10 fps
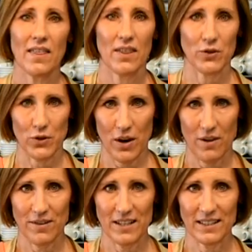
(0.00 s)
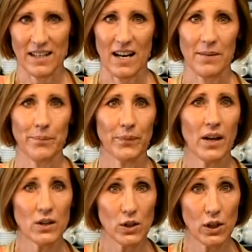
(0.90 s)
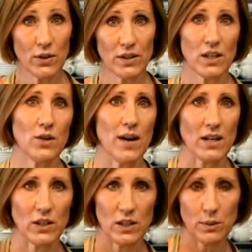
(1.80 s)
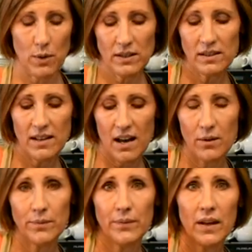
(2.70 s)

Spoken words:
There's your coffee inside. To close it, you actually just press it down